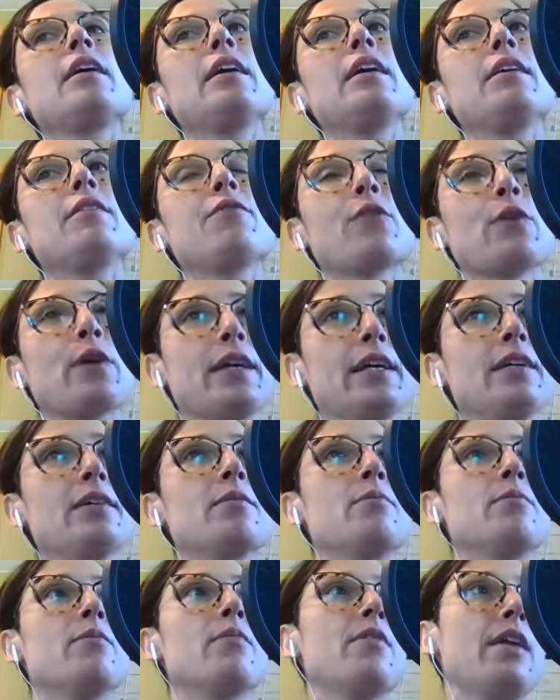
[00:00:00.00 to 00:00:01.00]
For
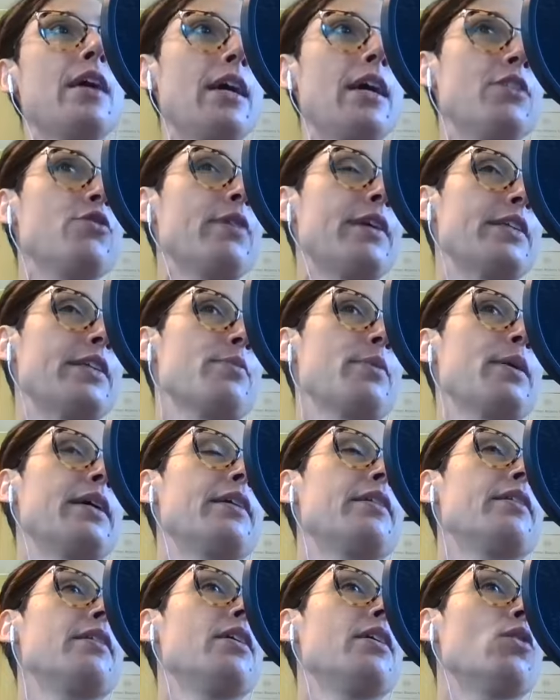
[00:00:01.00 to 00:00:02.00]
him, the head transplant
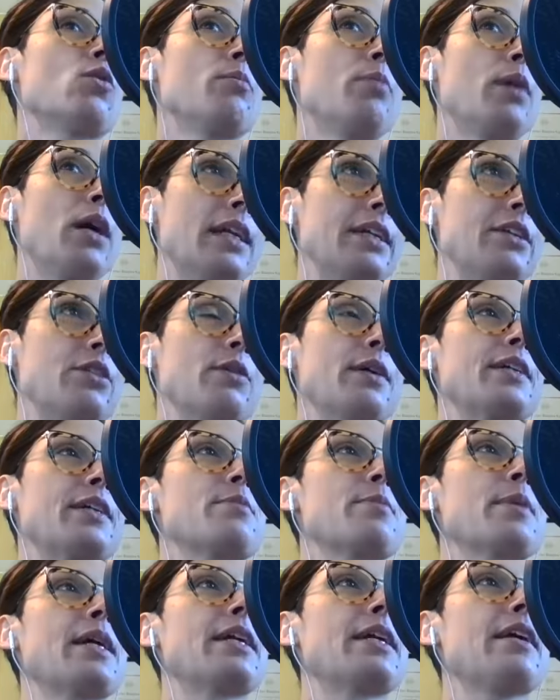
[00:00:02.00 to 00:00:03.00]
or body
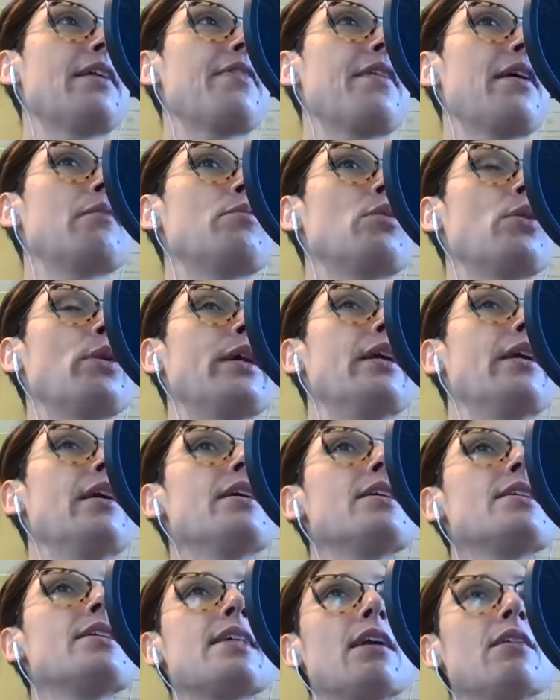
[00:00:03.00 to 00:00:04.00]
transplant at that point
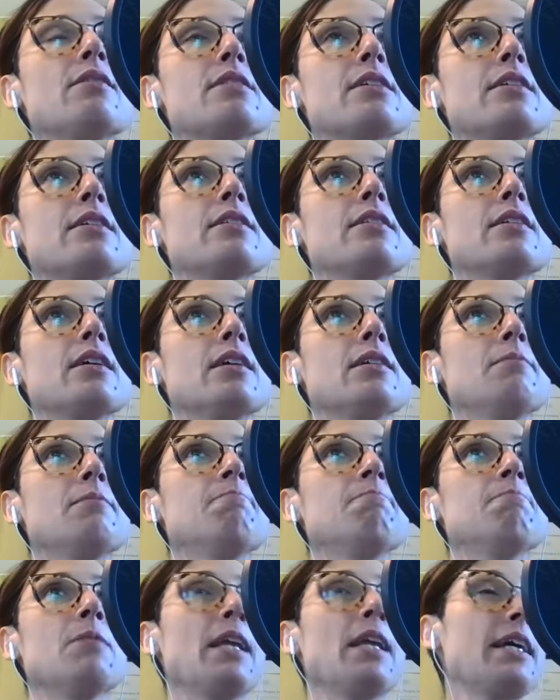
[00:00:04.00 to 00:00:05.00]
sounded
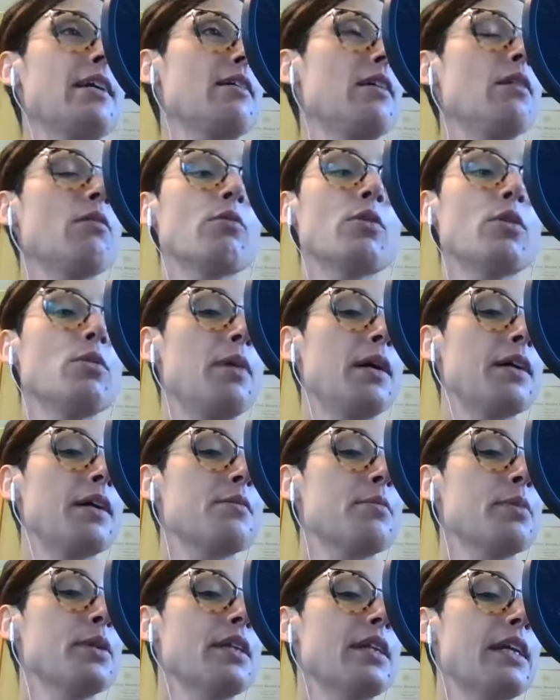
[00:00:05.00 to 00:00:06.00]
um, like a real
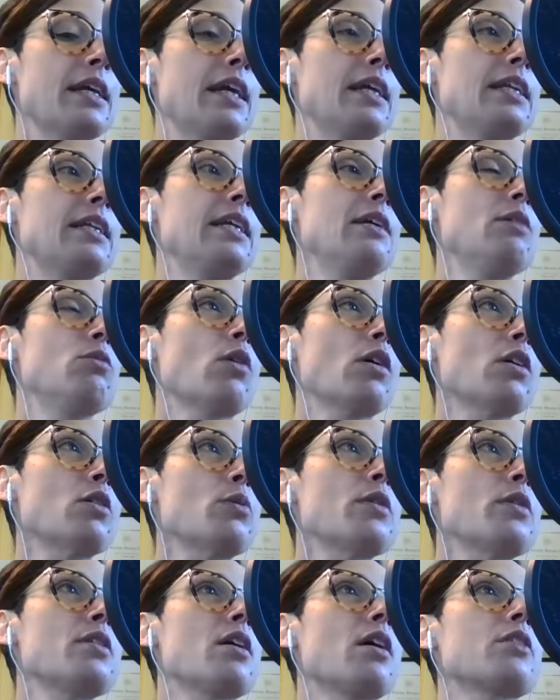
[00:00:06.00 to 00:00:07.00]
possibility. And he worked
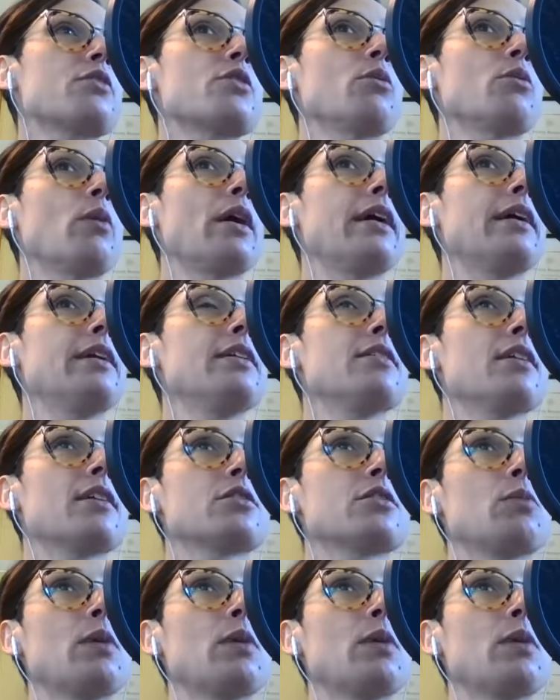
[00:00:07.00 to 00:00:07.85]
with Dr. White. Dr.